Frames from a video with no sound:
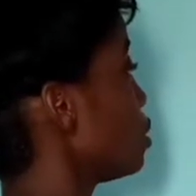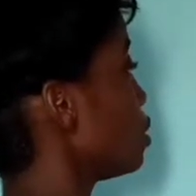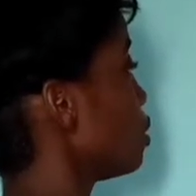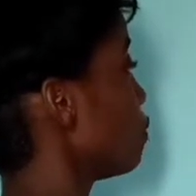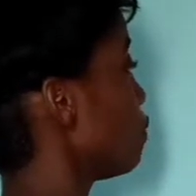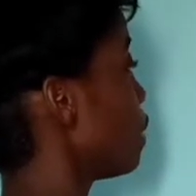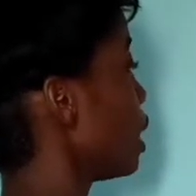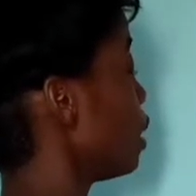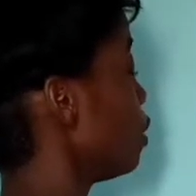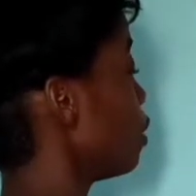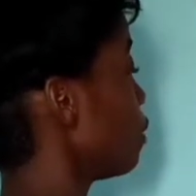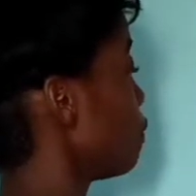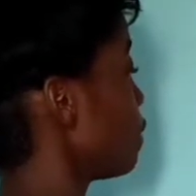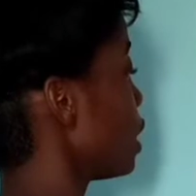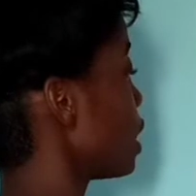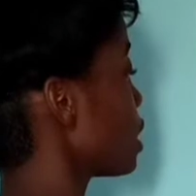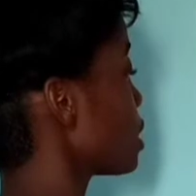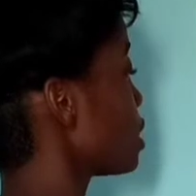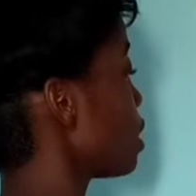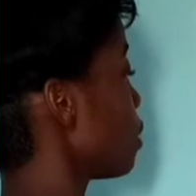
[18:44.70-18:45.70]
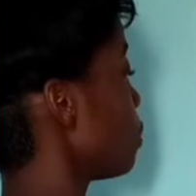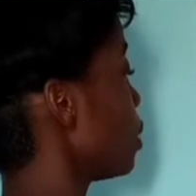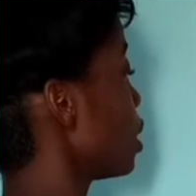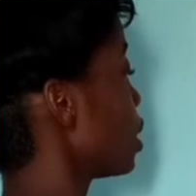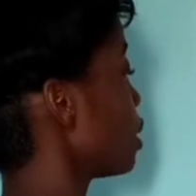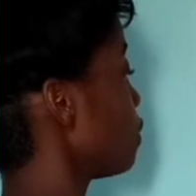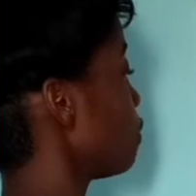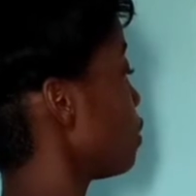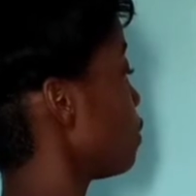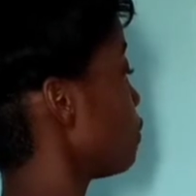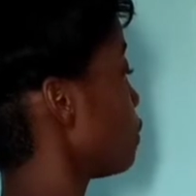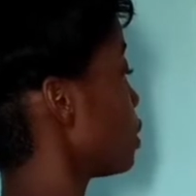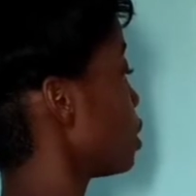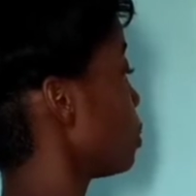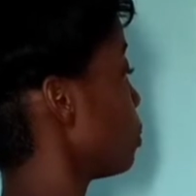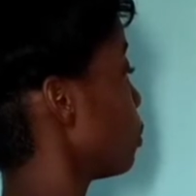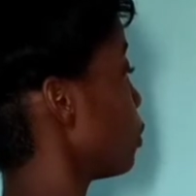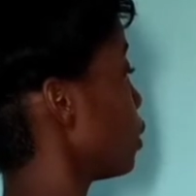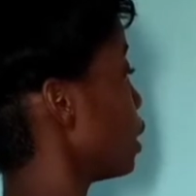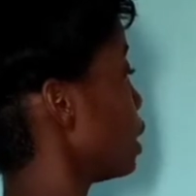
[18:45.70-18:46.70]
the value of x that we are given for the
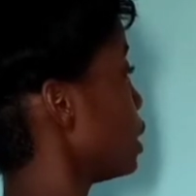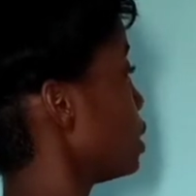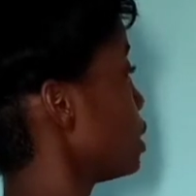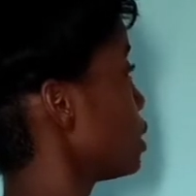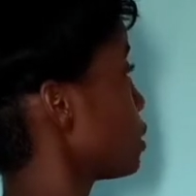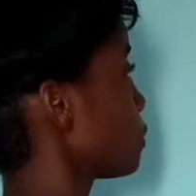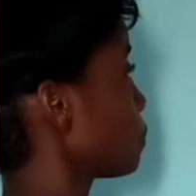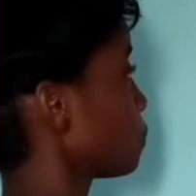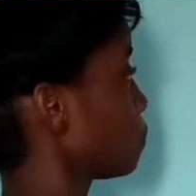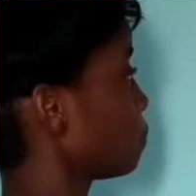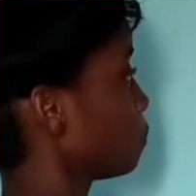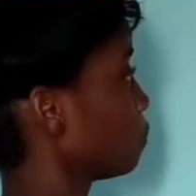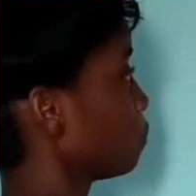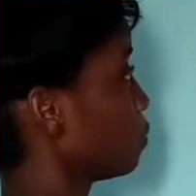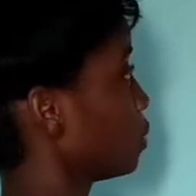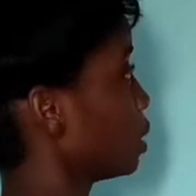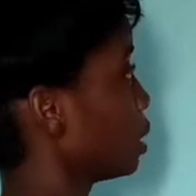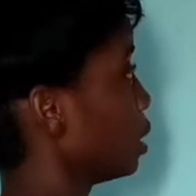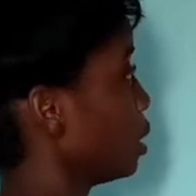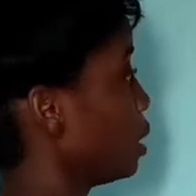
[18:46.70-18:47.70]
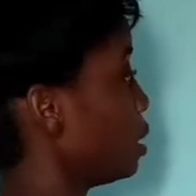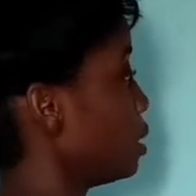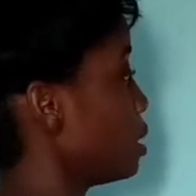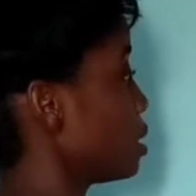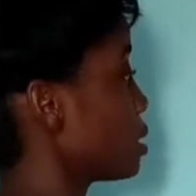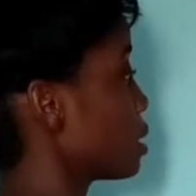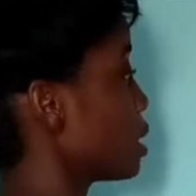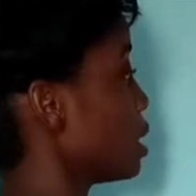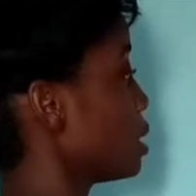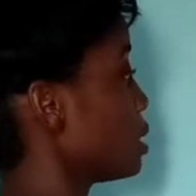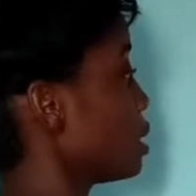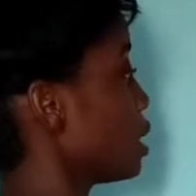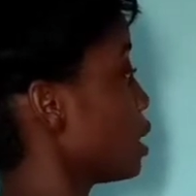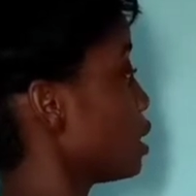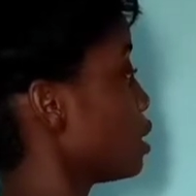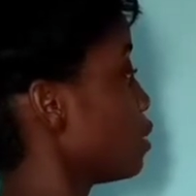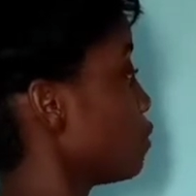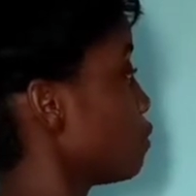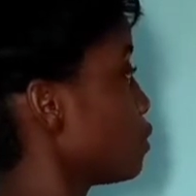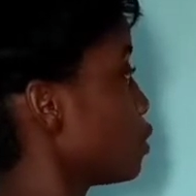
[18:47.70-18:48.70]
point, in this case
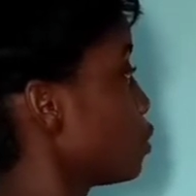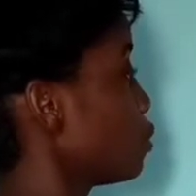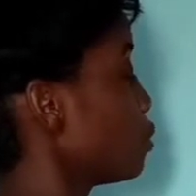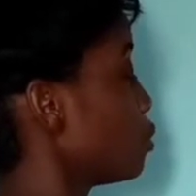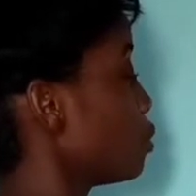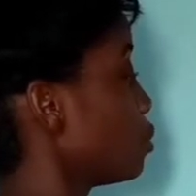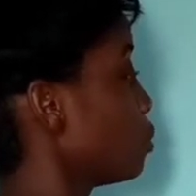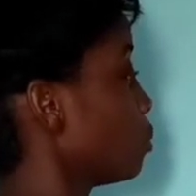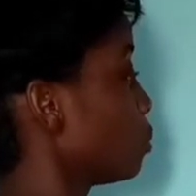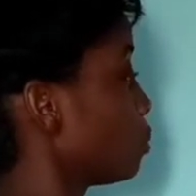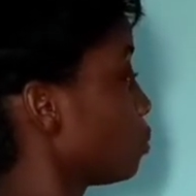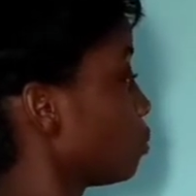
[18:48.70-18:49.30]
negative 2.